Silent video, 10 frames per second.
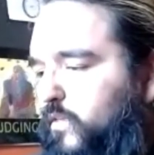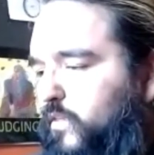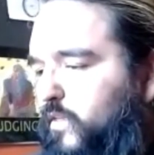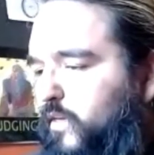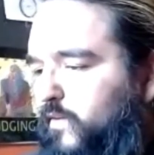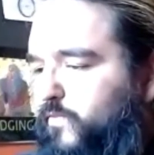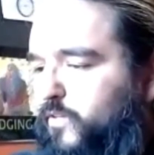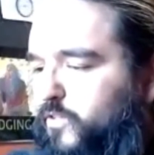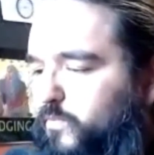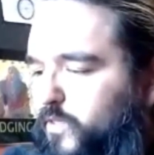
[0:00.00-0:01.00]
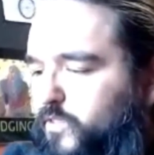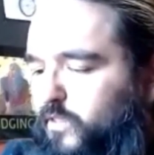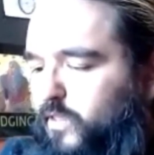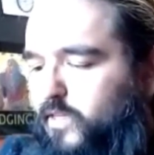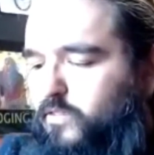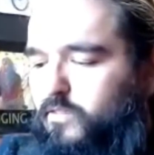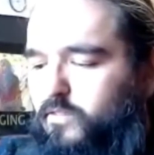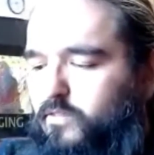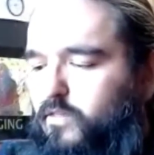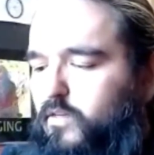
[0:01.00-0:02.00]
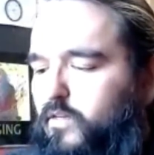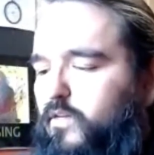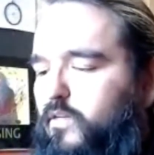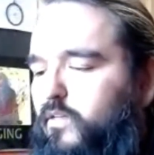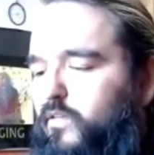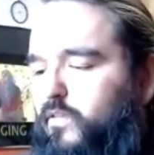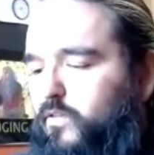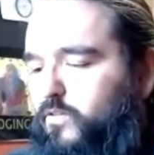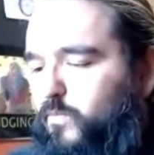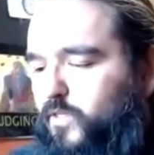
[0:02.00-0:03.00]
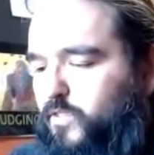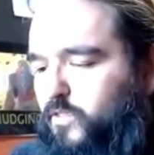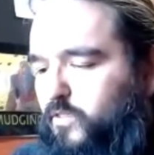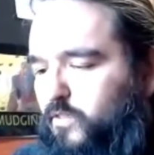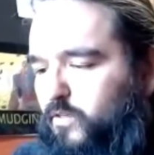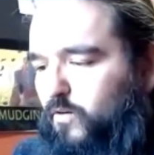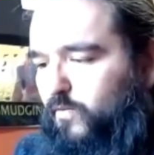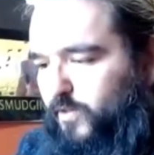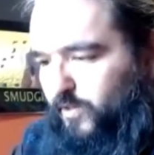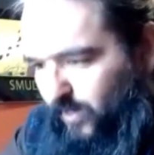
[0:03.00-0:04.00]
And after you smudge your glasses, you smudge over your